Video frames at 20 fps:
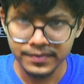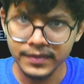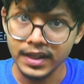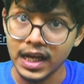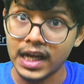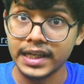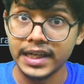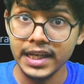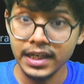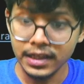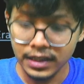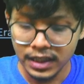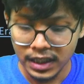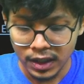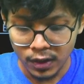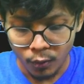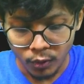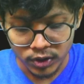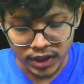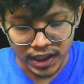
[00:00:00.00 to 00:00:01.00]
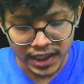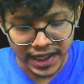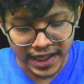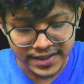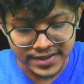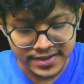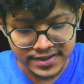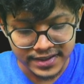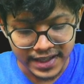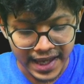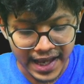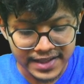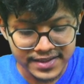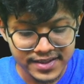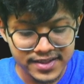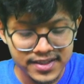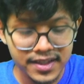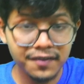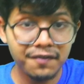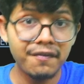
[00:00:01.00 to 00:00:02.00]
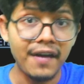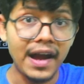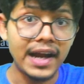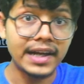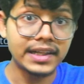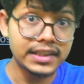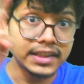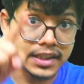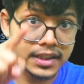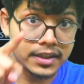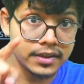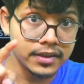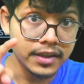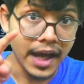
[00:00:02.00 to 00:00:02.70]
Again, what are x? X is a factor,